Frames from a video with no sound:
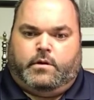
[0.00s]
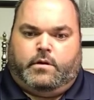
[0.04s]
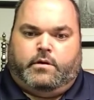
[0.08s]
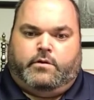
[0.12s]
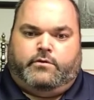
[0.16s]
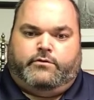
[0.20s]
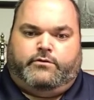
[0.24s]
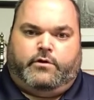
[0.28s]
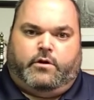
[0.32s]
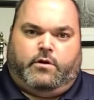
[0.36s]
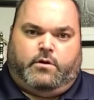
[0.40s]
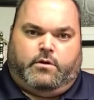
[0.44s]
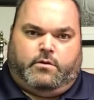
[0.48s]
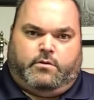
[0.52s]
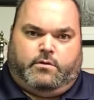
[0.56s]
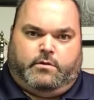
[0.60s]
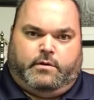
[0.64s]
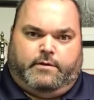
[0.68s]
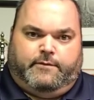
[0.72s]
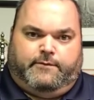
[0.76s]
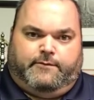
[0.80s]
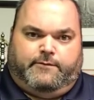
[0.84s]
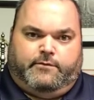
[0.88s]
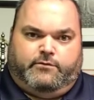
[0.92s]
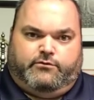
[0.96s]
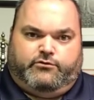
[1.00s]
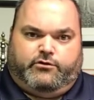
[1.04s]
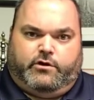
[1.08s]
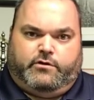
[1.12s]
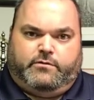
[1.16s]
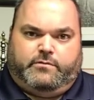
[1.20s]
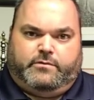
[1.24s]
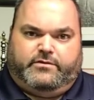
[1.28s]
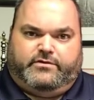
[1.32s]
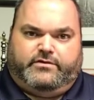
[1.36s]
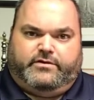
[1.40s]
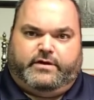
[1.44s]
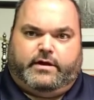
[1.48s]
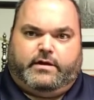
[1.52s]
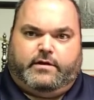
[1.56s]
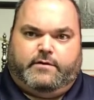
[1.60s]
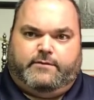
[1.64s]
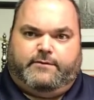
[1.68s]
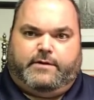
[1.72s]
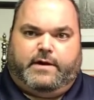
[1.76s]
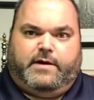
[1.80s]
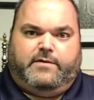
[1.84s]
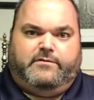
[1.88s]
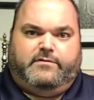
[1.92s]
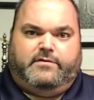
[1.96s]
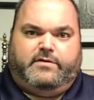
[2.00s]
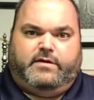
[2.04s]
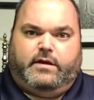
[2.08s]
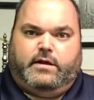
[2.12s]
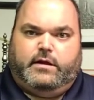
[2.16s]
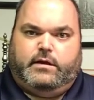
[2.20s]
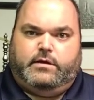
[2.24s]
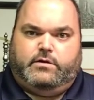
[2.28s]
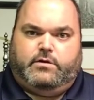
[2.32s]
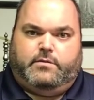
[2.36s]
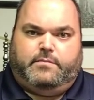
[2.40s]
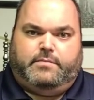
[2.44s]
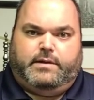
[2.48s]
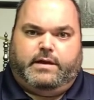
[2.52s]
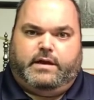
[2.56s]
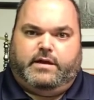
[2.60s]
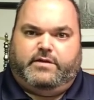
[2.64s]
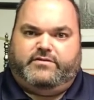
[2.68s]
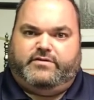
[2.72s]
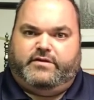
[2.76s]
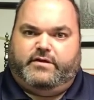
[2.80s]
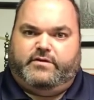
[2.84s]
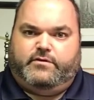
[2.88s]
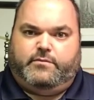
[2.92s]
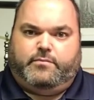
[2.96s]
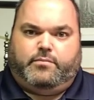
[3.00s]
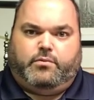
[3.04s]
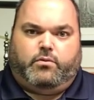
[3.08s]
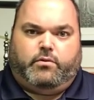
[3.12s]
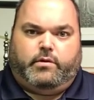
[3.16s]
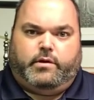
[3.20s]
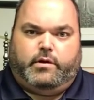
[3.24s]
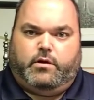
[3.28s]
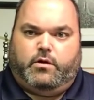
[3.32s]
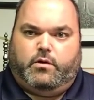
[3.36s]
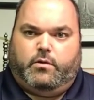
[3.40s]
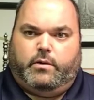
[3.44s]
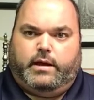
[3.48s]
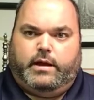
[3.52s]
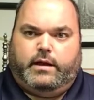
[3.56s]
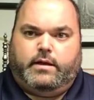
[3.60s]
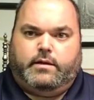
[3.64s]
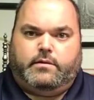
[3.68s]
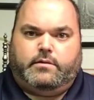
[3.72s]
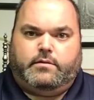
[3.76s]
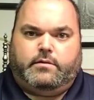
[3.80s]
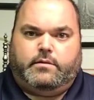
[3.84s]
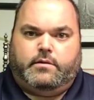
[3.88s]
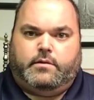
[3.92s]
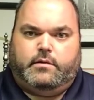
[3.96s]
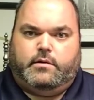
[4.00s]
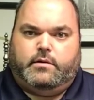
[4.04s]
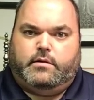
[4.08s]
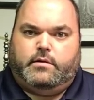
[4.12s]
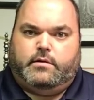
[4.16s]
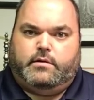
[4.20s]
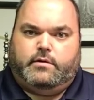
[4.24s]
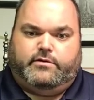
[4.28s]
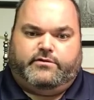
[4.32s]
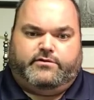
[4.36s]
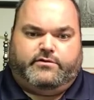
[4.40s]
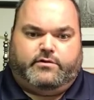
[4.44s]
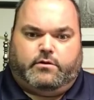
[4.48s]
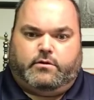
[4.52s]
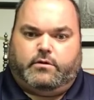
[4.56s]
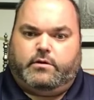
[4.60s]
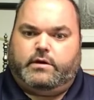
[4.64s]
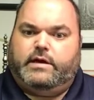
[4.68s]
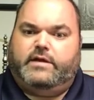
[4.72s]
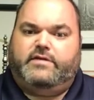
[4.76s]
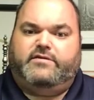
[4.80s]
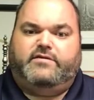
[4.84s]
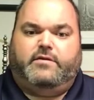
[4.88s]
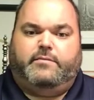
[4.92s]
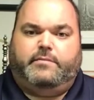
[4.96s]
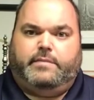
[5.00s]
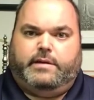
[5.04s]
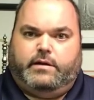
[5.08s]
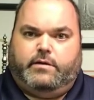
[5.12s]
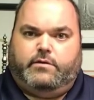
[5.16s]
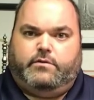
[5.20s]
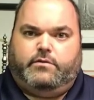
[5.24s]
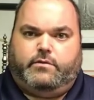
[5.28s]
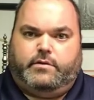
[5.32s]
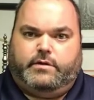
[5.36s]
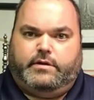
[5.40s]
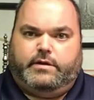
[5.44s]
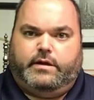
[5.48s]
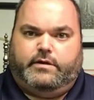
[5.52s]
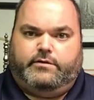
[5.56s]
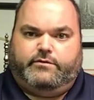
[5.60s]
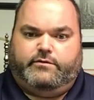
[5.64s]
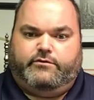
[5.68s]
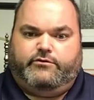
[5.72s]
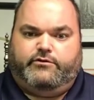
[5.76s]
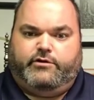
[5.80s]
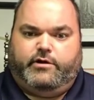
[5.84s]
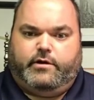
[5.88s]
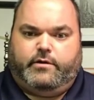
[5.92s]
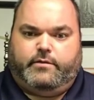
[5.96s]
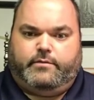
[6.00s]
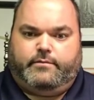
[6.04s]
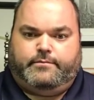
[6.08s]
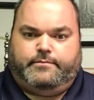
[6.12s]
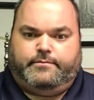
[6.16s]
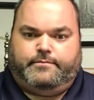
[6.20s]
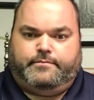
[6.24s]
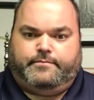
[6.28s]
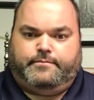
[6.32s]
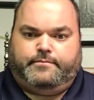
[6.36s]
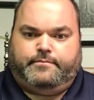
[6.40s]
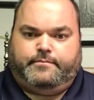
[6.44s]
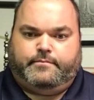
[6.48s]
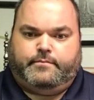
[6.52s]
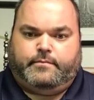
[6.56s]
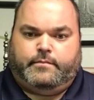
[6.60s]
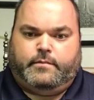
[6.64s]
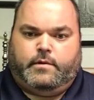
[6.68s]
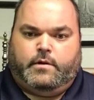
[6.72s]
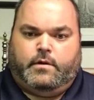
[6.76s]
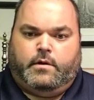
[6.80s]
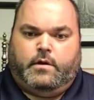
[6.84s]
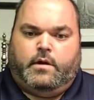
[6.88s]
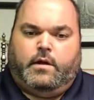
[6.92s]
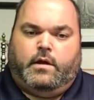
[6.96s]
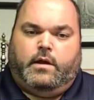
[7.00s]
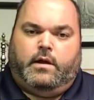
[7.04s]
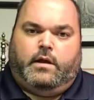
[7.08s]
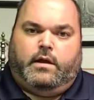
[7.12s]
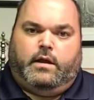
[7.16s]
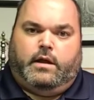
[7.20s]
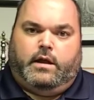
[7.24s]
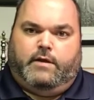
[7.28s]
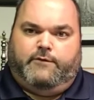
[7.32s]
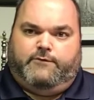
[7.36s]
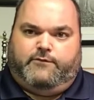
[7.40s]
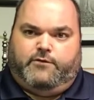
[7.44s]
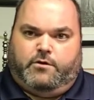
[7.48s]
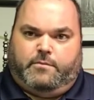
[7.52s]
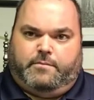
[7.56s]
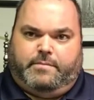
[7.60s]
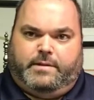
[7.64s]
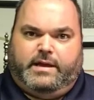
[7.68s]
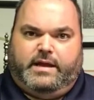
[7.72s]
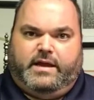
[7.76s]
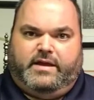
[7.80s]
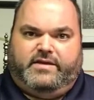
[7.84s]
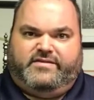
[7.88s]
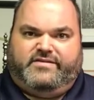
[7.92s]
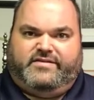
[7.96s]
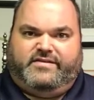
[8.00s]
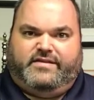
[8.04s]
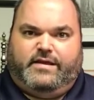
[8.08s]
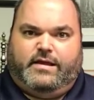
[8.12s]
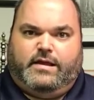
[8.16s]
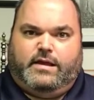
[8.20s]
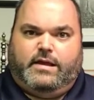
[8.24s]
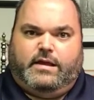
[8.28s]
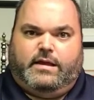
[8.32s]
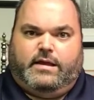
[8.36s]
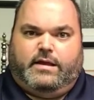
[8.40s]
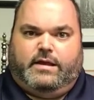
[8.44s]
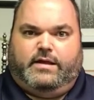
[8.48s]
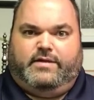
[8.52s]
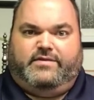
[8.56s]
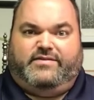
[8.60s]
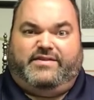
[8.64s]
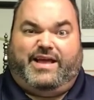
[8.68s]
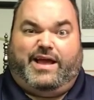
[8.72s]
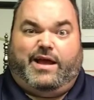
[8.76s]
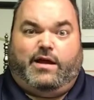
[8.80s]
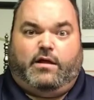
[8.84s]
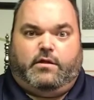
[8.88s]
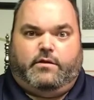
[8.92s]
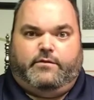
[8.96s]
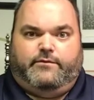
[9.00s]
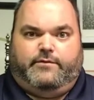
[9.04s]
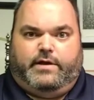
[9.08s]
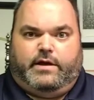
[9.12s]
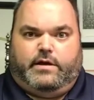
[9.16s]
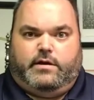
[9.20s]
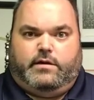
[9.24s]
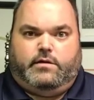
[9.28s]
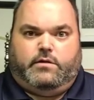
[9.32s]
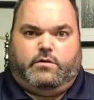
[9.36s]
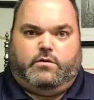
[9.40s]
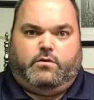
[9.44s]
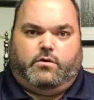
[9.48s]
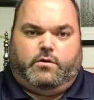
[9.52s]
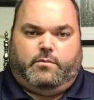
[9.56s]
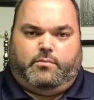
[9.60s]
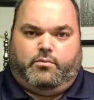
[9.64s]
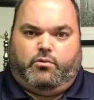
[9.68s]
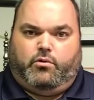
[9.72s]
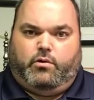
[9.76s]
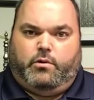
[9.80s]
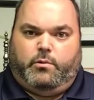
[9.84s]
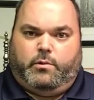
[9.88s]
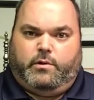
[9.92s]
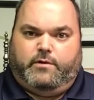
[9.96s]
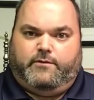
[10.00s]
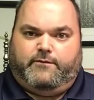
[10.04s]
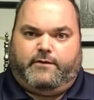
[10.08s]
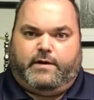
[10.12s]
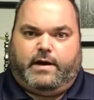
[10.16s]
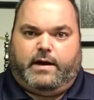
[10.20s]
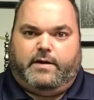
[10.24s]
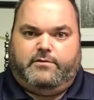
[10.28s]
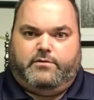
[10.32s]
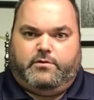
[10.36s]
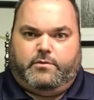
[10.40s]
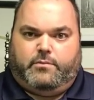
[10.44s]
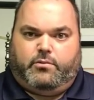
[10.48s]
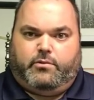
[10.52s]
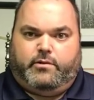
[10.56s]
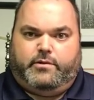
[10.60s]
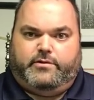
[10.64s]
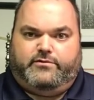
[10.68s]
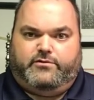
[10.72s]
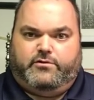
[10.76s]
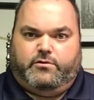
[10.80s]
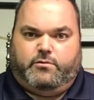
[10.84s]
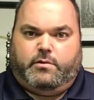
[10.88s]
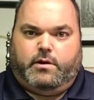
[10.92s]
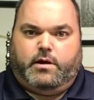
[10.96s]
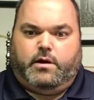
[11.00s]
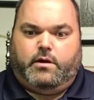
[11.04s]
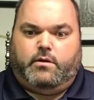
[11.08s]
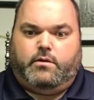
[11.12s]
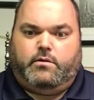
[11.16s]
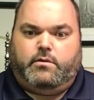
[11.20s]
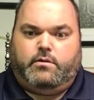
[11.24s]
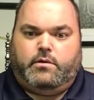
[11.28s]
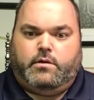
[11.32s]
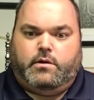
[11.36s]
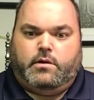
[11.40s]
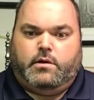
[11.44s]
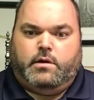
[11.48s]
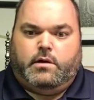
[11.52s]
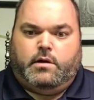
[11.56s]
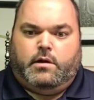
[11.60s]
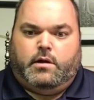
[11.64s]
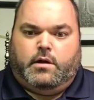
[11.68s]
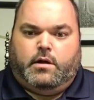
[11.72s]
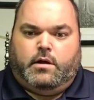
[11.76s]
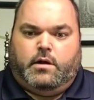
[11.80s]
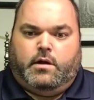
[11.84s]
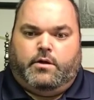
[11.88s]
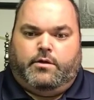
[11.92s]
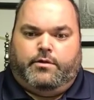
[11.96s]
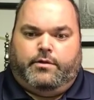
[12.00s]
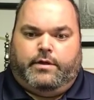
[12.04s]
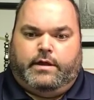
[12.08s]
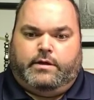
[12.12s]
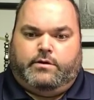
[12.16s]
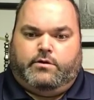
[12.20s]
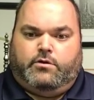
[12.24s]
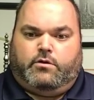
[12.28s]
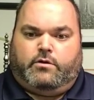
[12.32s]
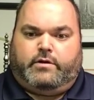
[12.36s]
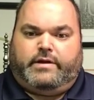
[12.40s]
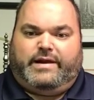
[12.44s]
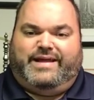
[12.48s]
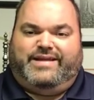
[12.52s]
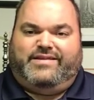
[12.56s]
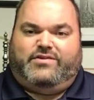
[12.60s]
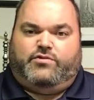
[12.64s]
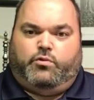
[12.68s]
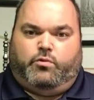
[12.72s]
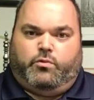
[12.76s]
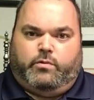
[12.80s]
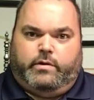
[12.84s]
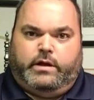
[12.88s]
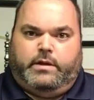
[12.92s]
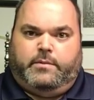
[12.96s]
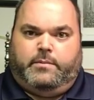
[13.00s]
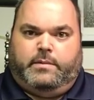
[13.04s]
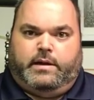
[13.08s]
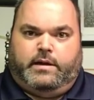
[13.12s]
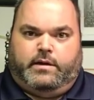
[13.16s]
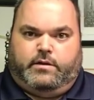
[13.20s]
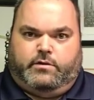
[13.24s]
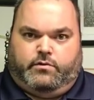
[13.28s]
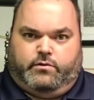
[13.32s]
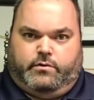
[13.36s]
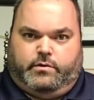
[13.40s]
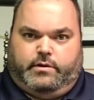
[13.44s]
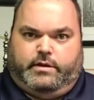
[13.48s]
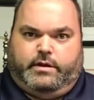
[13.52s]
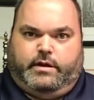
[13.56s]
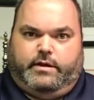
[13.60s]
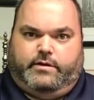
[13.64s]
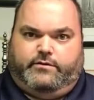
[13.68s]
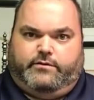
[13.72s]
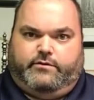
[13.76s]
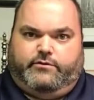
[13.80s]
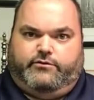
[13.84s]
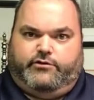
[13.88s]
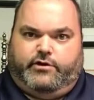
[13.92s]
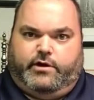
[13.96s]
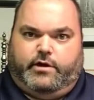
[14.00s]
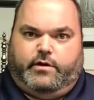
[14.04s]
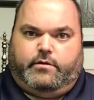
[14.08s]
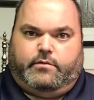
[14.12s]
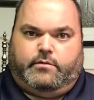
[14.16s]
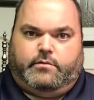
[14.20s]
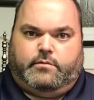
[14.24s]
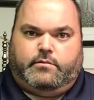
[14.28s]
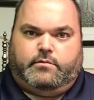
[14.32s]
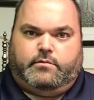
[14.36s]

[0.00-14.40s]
So if you're charged with second, 5, and 10, your BAC is a 0.08, you're still looking at 10 mandatory days in jail. If your BAC is elevated, or a 0.15 to a 0.20, then you're looking at 20 mandatory days in jail.